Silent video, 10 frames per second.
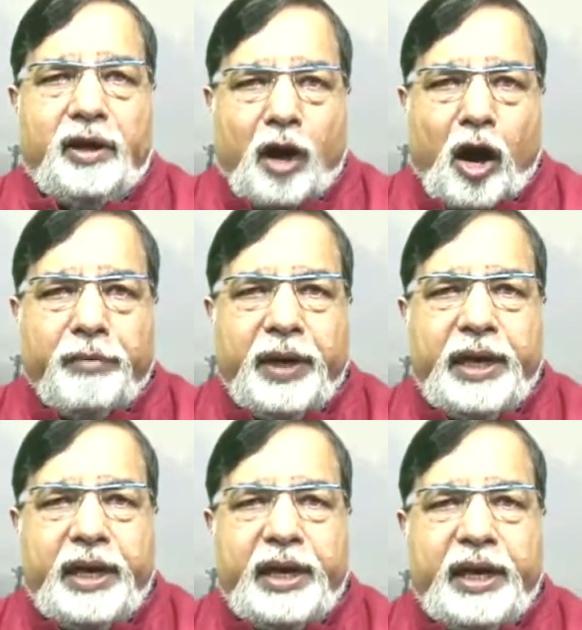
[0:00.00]

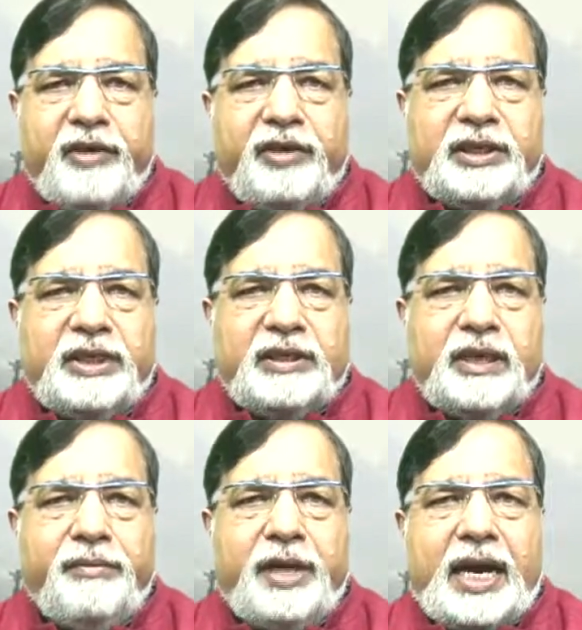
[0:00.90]
Normally in our
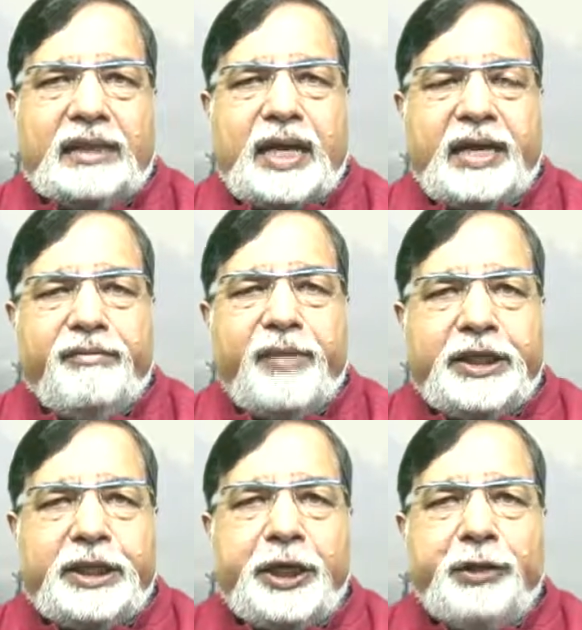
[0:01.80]
system, as I
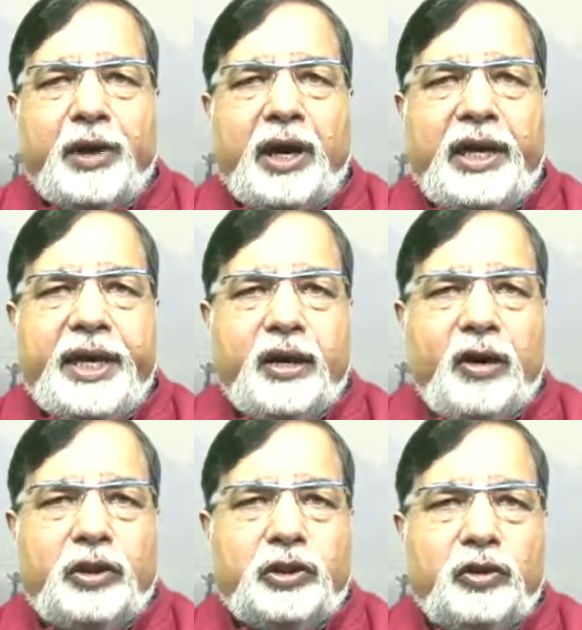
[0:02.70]
mentioned you earlier
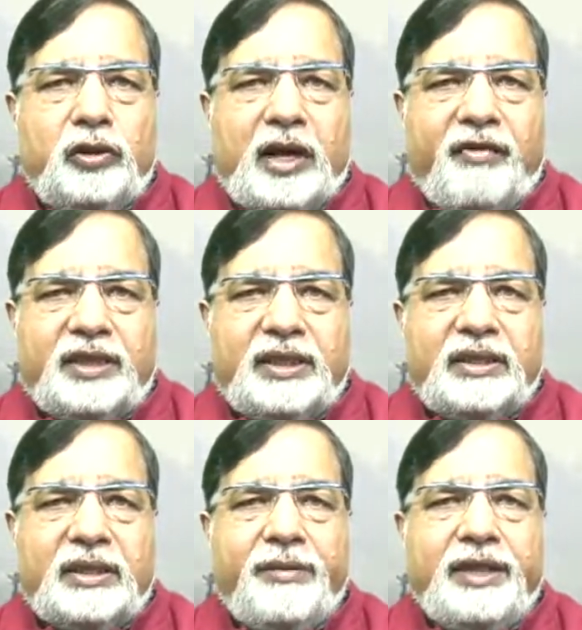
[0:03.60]
also, our
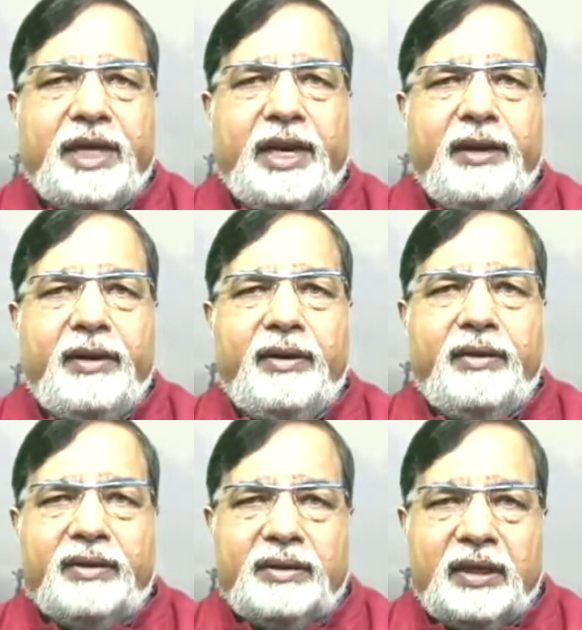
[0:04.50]
system is a
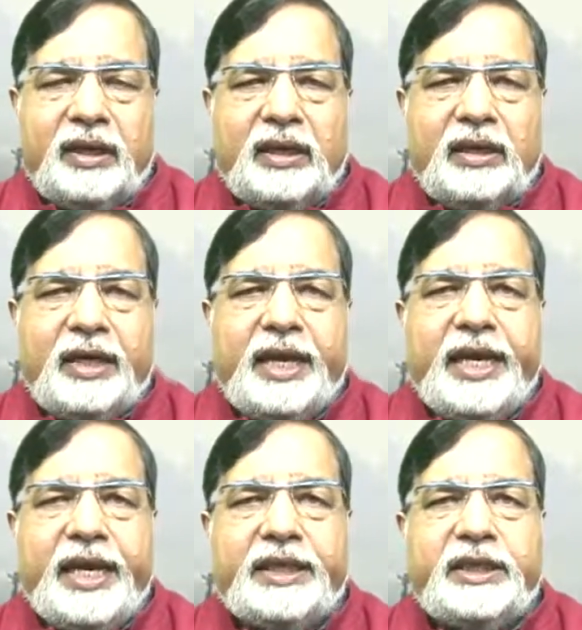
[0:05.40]

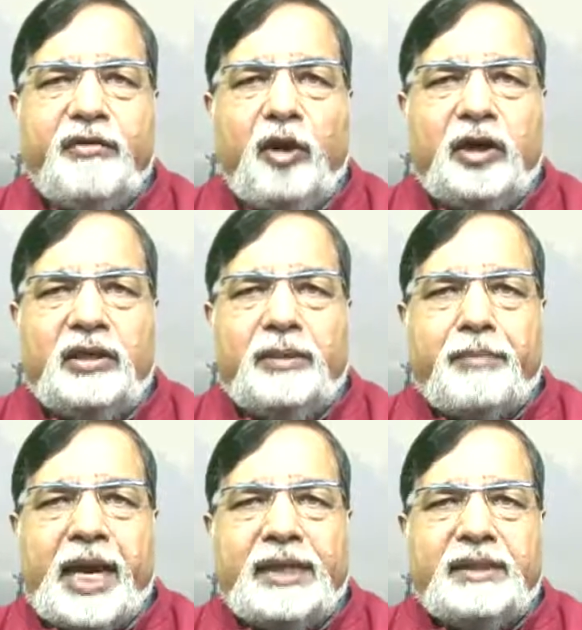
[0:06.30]
irrigation water
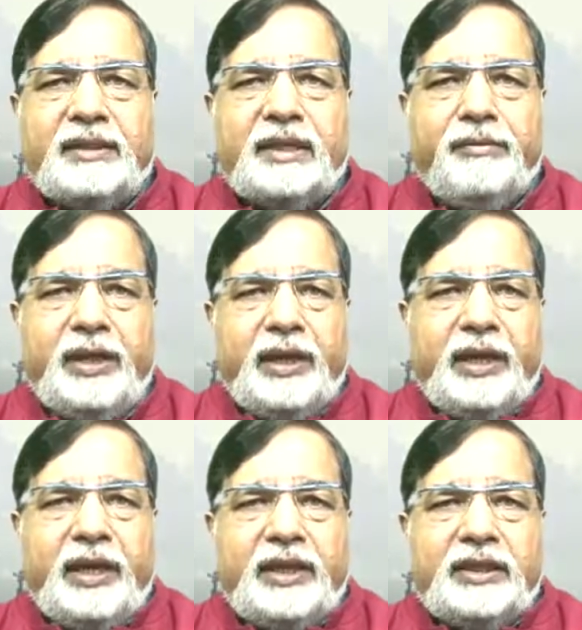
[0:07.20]
supply system
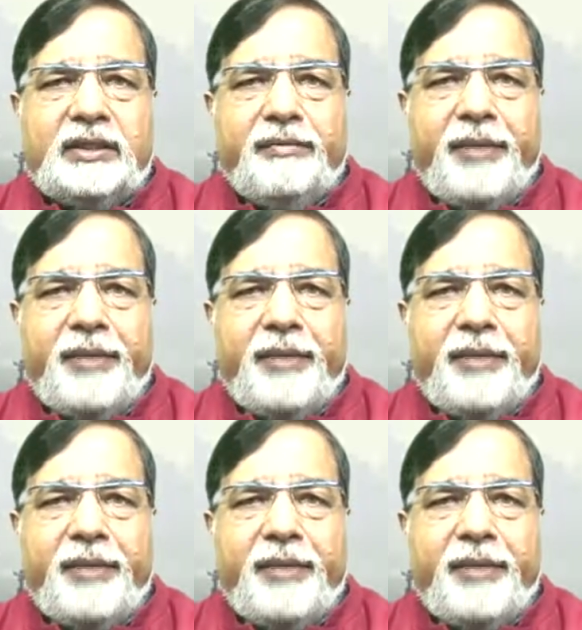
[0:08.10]
is